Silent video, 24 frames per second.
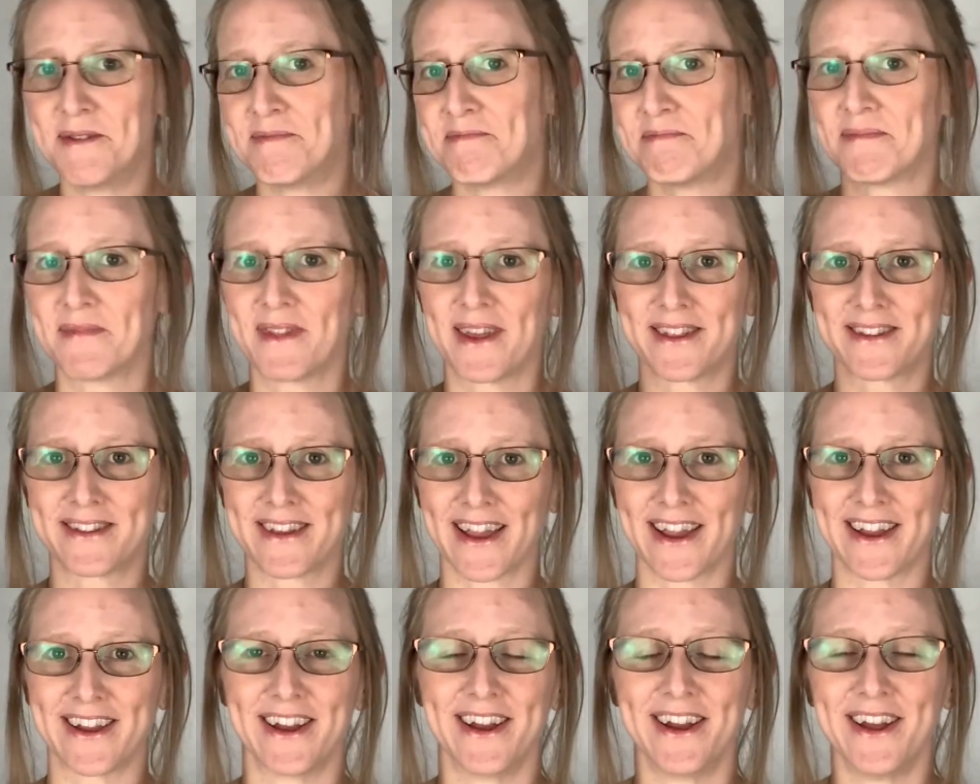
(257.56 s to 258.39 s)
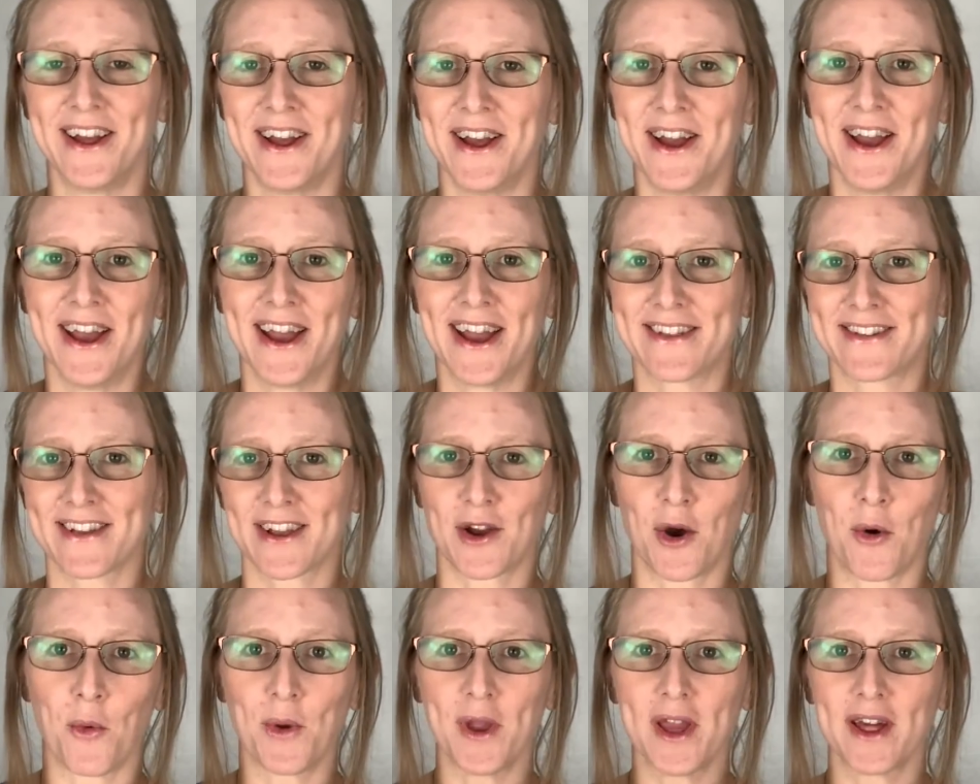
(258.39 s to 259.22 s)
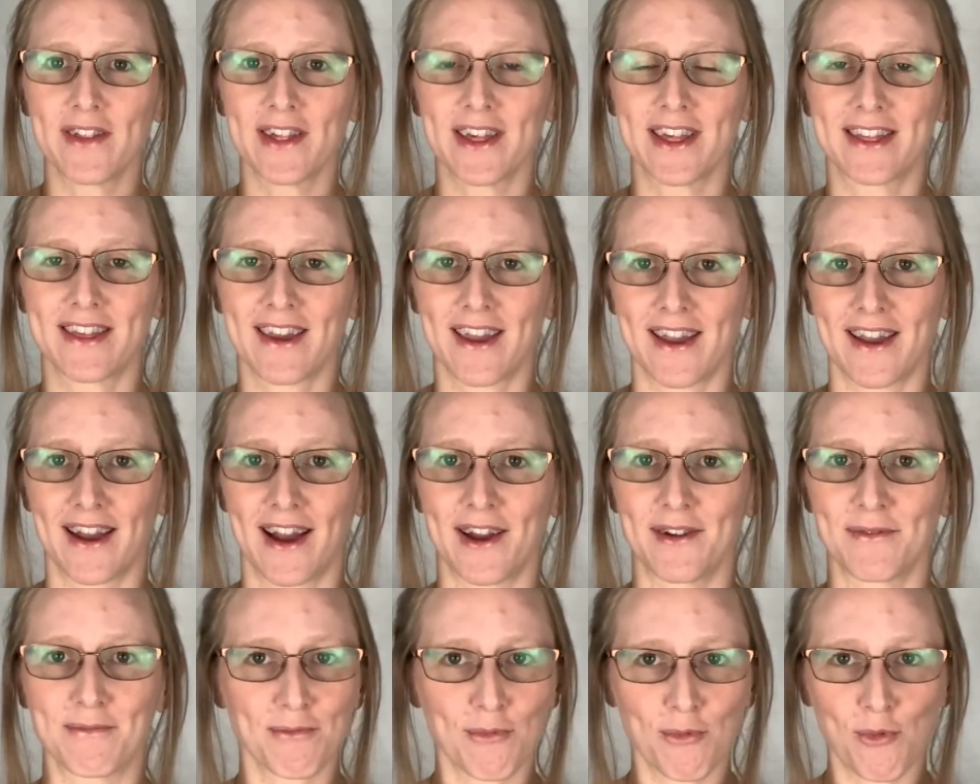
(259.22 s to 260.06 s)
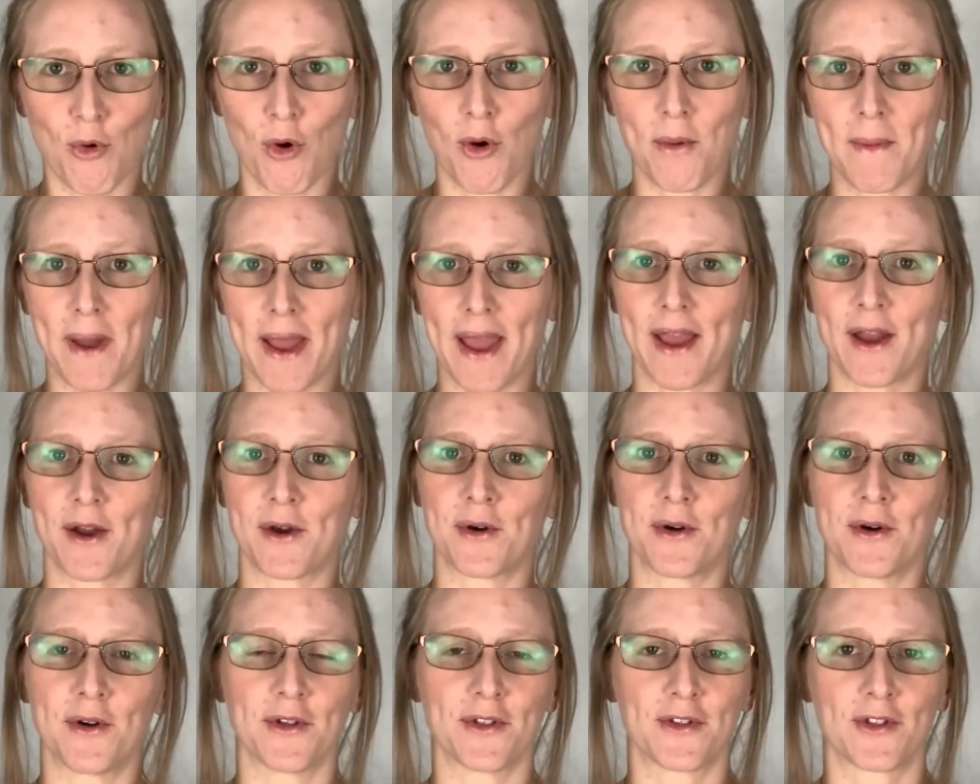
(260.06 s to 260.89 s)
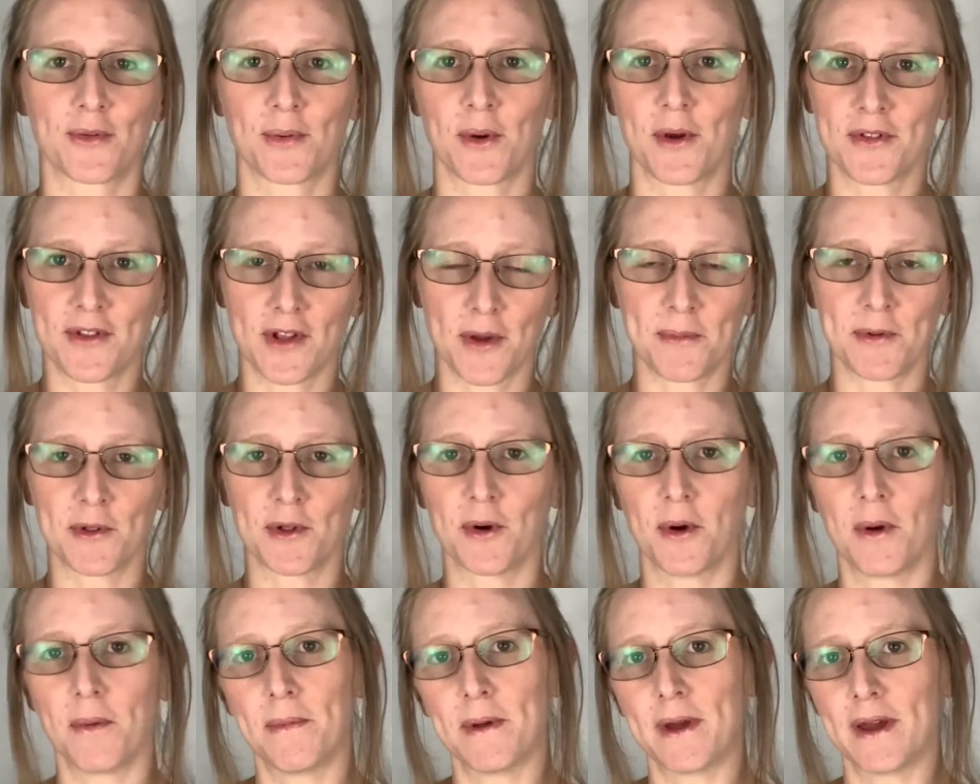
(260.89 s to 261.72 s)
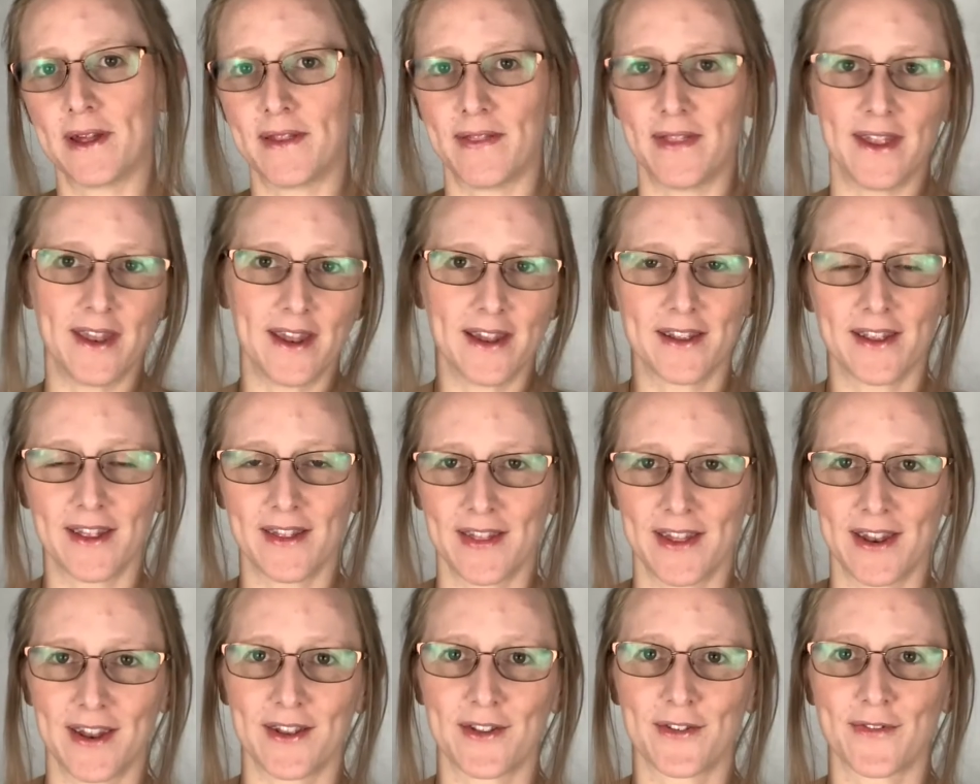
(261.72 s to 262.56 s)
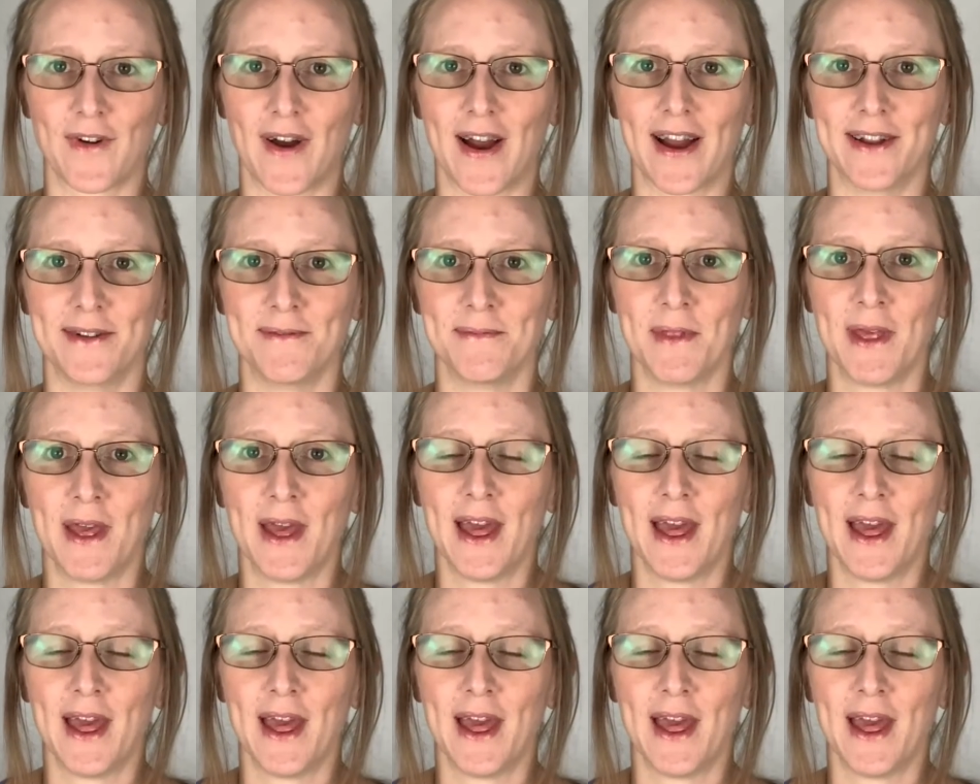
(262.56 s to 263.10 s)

It's like a weekly thing. I roll my ankle, it swells up a little bit, and then it's fine.